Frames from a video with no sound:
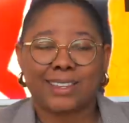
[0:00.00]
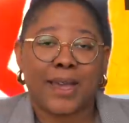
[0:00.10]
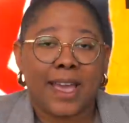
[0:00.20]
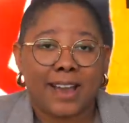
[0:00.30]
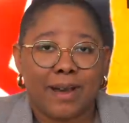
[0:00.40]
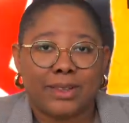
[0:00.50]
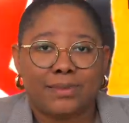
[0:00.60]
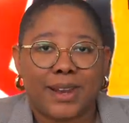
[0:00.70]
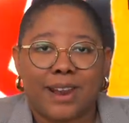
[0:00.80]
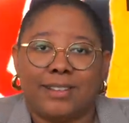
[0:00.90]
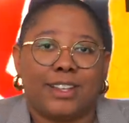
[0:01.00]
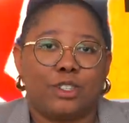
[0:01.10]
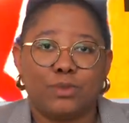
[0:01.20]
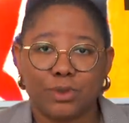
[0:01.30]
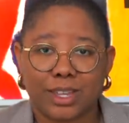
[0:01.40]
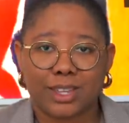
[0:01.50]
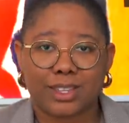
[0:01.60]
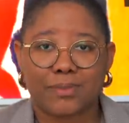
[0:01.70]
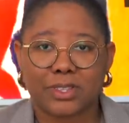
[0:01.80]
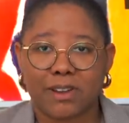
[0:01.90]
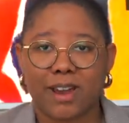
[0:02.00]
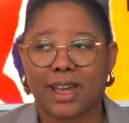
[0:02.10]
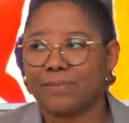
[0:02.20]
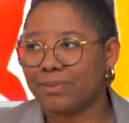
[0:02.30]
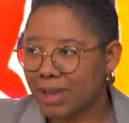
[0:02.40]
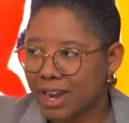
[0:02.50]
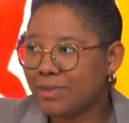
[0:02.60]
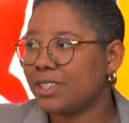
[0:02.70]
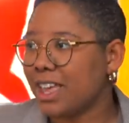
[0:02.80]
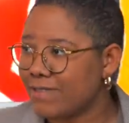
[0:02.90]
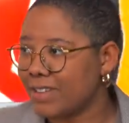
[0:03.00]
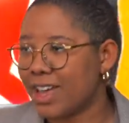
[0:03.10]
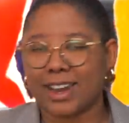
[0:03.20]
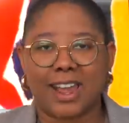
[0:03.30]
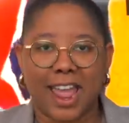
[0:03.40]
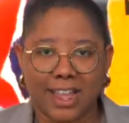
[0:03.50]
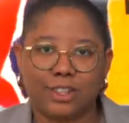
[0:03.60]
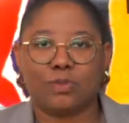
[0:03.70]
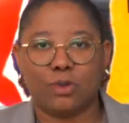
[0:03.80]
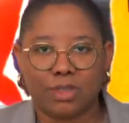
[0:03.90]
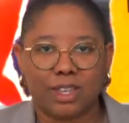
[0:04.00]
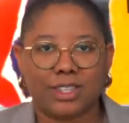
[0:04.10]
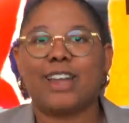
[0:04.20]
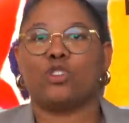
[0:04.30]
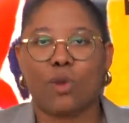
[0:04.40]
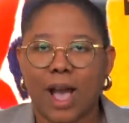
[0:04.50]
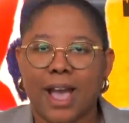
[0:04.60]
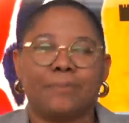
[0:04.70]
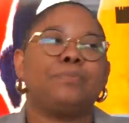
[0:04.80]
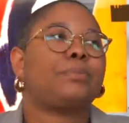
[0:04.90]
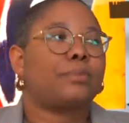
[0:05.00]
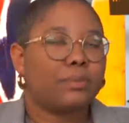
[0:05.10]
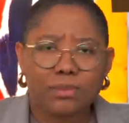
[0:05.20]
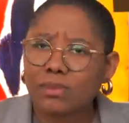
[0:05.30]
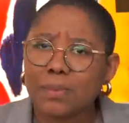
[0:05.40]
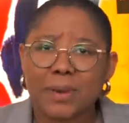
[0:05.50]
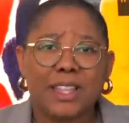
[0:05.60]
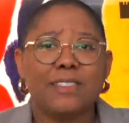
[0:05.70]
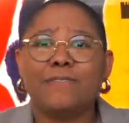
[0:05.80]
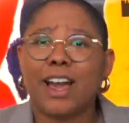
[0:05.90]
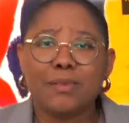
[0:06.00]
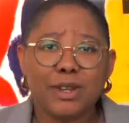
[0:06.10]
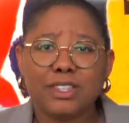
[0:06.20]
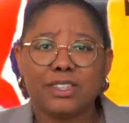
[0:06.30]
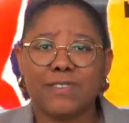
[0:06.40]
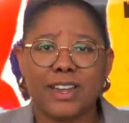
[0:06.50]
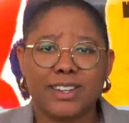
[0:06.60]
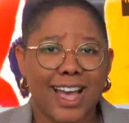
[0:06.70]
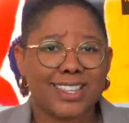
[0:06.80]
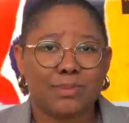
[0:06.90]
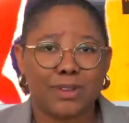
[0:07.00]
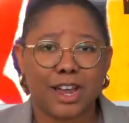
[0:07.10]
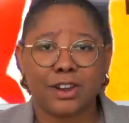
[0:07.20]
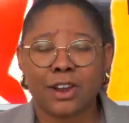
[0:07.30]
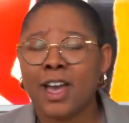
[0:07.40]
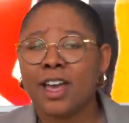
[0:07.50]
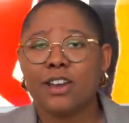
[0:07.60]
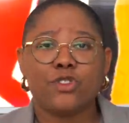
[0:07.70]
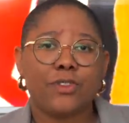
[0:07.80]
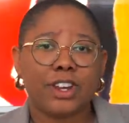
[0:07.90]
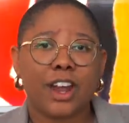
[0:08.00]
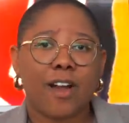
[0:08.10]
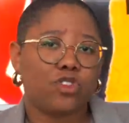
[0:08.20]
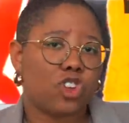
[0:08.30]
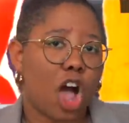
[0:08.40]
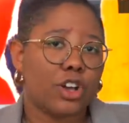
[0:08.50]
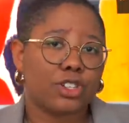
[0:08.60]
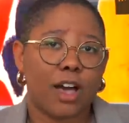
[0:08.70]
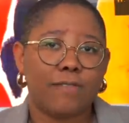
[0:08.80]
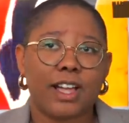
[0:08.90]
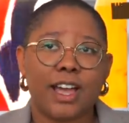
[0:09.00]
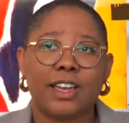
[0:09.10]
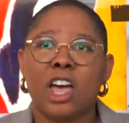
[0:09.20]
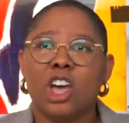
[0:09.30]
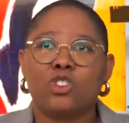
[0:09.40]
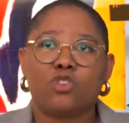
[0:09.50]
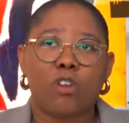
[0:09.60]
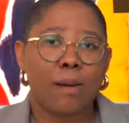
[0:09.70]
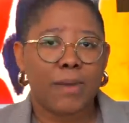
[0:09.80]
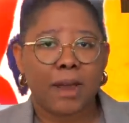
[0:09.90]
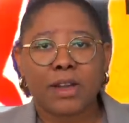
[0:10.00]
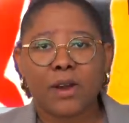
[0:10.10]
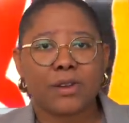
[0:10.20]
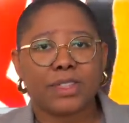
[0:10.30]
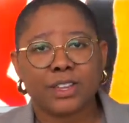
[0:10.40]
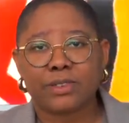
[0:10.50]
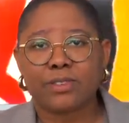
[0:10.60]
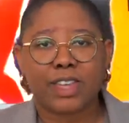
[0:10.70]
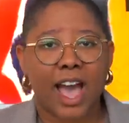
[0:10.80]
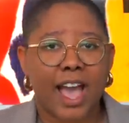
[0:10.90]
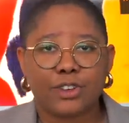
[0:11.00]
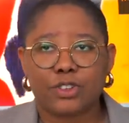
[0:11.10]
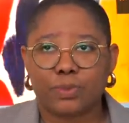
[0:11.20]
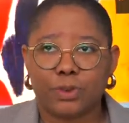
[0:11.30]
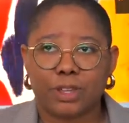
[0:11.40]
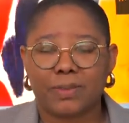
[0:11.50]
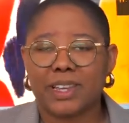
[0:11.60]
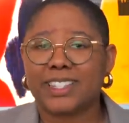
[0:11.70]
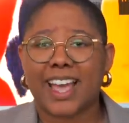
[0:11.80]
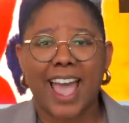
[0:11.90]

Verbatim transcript: get some hate comments, but I don't like smoothies. I'm sorry. My name is Kiva and I hate smoothies. I try. But the Vitamix is a fantastic blender. You're never gonna have chunks of like strawberry or this or that in your smoothie because I